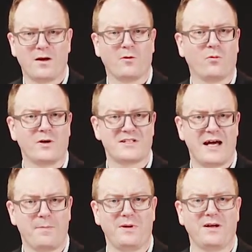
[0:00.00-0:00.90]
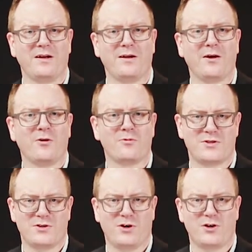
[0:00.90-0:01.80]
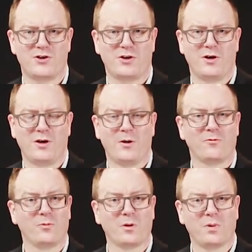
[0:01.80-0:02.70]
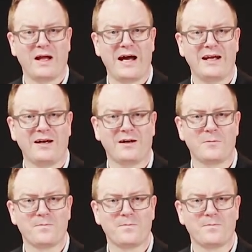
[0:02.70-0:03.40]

of what's happened in research, from the planning,